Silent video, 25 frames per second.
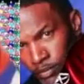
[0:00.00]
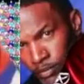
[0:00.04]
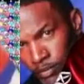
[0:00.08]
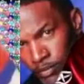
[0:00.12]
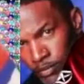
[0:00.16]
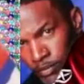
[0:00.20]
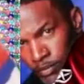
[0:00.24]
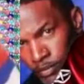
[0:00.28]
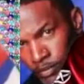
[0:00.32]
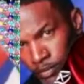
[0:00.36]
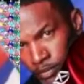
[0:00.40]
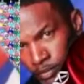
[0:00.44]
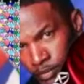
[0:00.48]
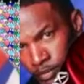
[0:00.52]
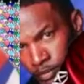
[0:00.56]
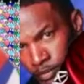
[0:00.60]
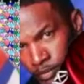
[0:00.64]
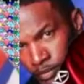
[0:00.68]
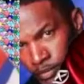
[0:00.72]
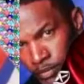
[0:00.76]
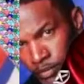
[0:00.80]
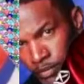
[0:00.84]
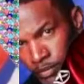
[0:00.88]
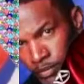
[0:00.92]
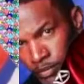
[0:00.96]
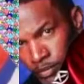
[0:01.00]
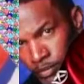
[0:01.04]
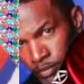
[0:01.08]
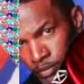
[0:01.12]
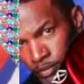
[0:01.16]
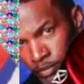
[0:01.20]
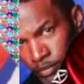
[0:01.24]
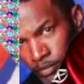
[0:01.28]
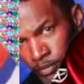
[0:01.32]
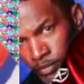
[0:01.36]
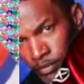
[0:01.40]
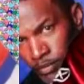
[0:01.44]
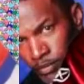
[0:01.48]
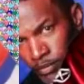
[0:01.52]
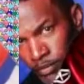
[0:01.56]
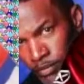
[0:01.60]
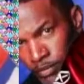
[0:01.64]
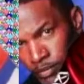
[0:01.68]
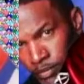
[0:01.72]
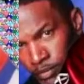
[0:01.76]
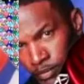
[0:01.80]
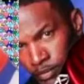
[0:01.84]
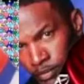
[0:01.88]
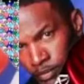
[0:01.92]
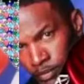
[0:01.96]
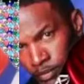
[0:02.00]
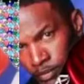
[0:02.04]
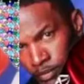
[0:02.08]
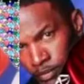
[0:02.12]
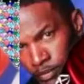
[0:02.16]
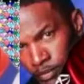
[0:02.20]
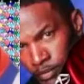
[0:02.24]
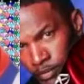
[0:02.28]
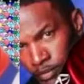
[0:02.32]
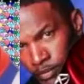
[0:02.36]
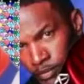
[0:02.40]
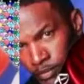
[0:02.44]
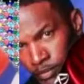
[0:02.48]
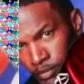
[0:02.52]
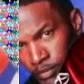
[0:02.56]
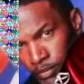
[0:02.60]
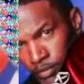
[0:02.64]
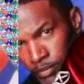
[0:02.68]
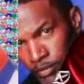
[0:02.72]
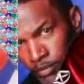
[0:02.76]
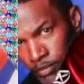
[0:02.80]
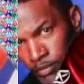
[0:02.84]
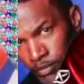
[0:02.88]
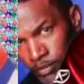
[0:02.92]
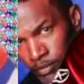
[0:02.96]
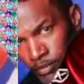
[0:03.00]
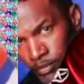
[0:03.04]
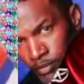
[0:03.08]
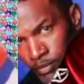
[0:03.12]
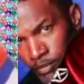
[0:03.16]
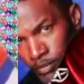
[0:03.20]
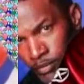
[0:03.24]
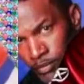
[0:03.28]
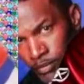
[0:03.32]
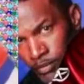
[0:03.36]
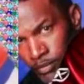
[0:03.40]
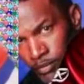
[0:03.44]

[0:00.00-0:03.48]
(silent)